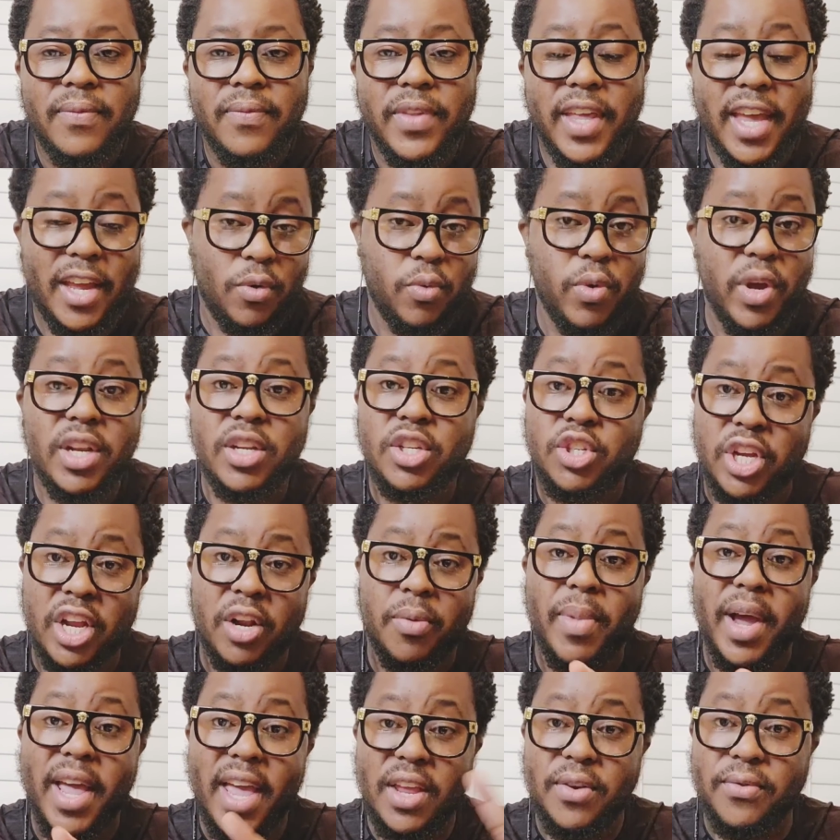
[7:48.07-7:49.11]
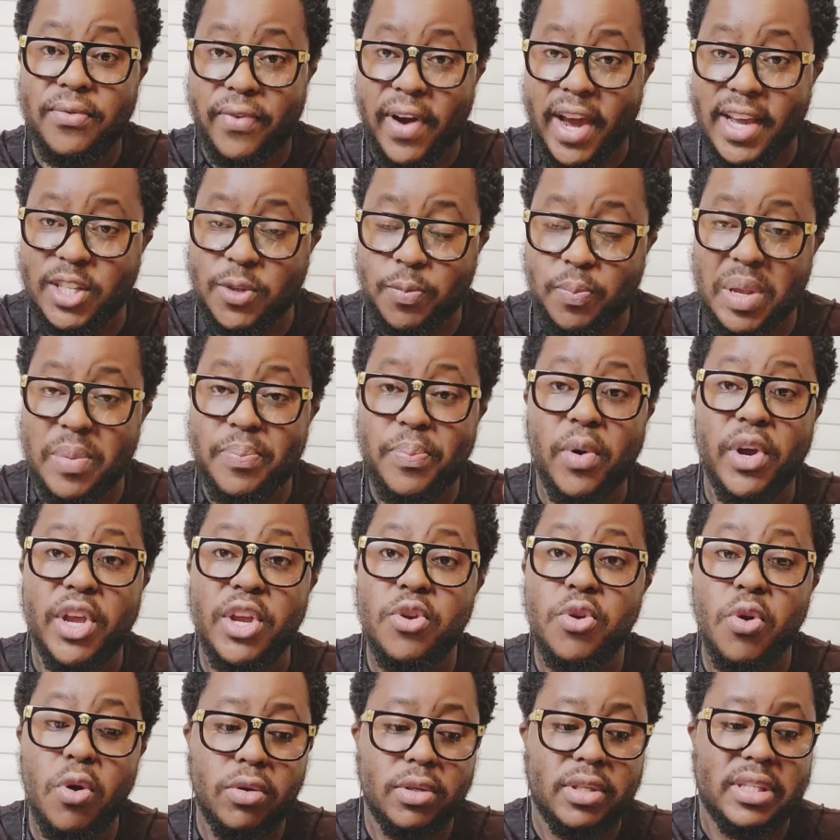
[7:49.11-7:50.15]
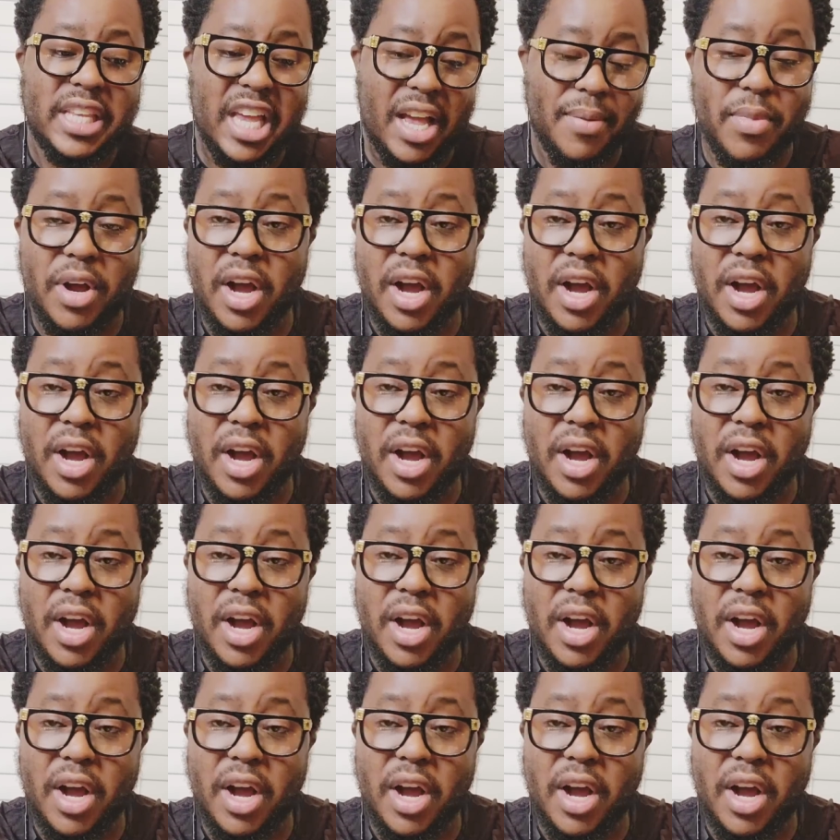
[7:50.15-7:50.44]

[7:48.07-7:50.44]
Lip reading: And when Jeremiah invites people, he knows some